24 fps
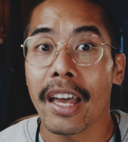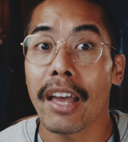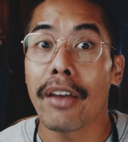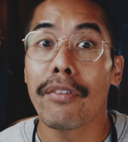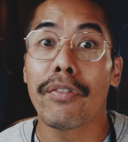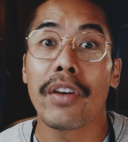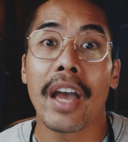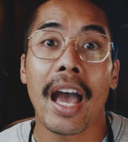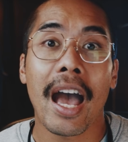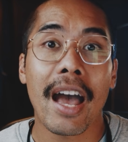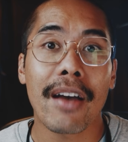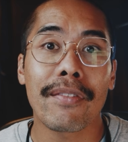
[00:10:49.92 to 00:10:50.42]
If
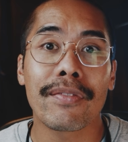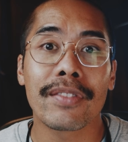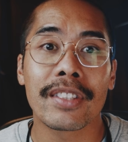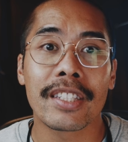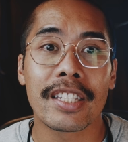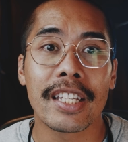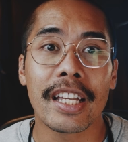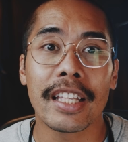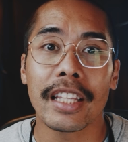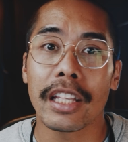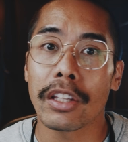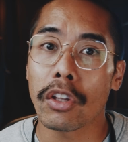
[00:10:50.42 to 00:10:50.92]
you haven't
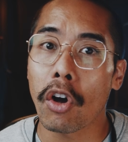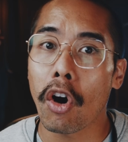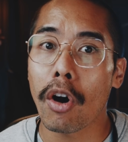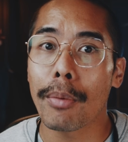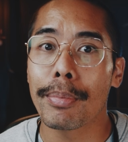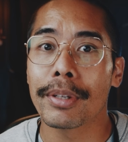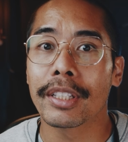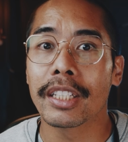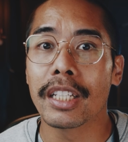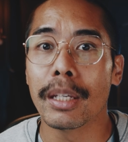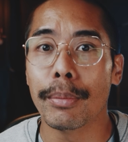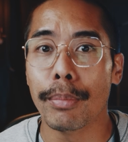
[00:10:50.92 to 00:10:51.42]
seen an
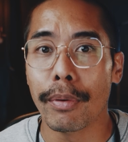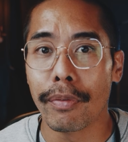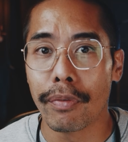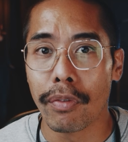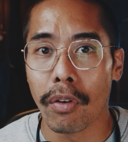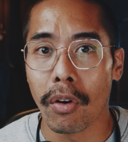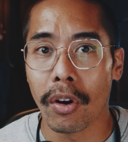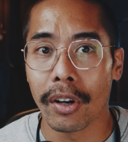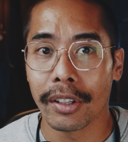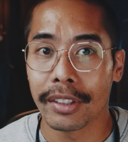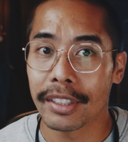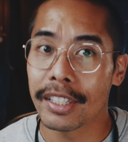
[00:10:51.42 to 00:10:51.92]
Orbitkey
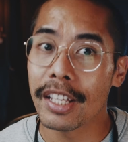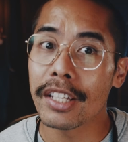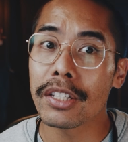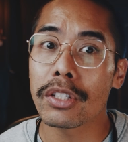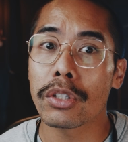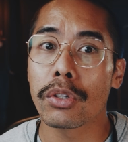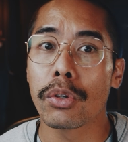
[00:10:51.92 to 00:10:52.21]
before, this